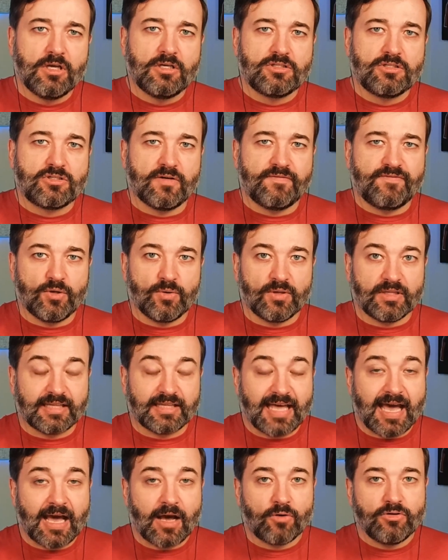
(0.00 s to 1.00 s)
So if you
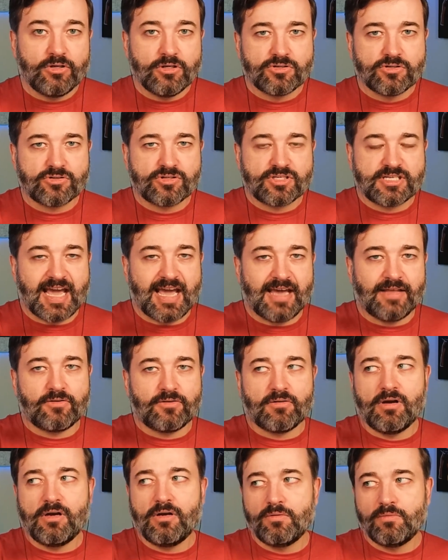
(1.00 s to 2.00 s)
allow users to add
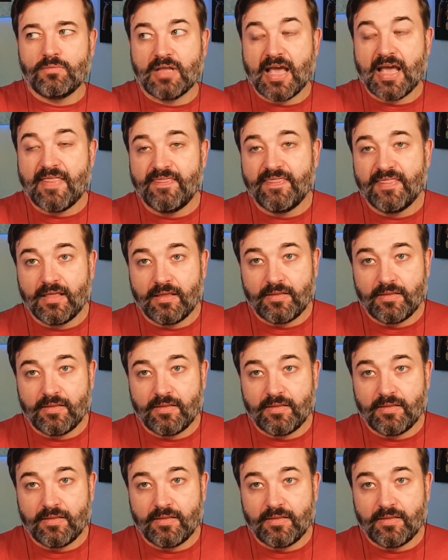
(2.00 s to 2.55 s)
their own and